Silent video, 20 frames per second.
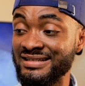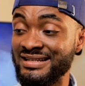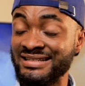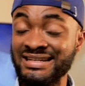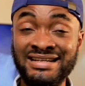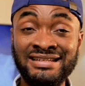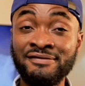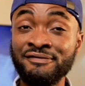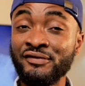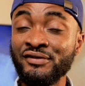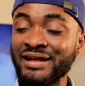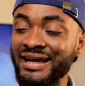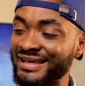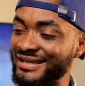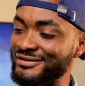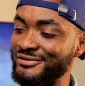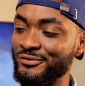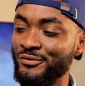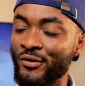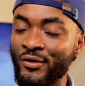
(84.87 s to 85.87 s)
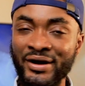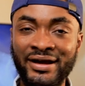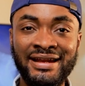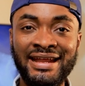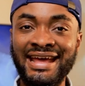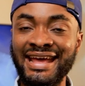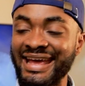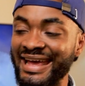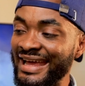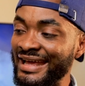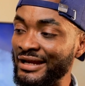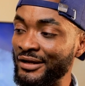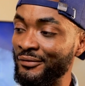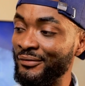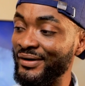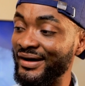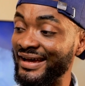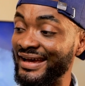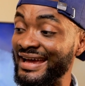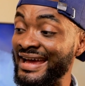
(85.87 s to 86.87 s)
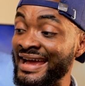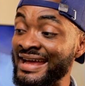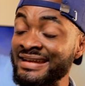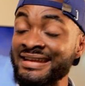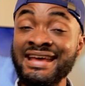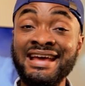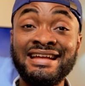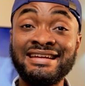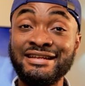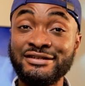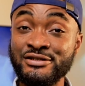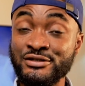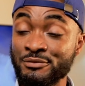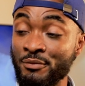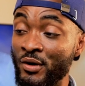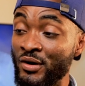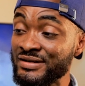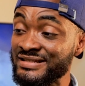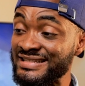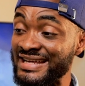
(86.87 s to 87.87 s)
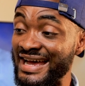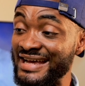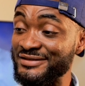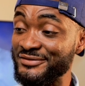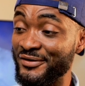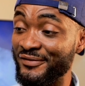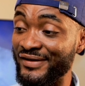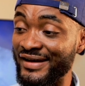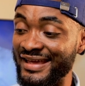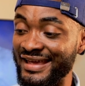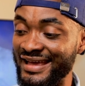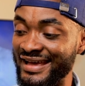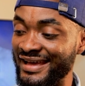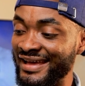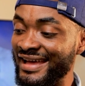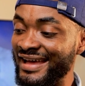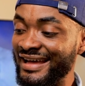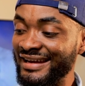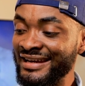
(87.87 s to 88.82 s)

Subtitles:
It doesn't feel like it's going anywhere, and the small size over here,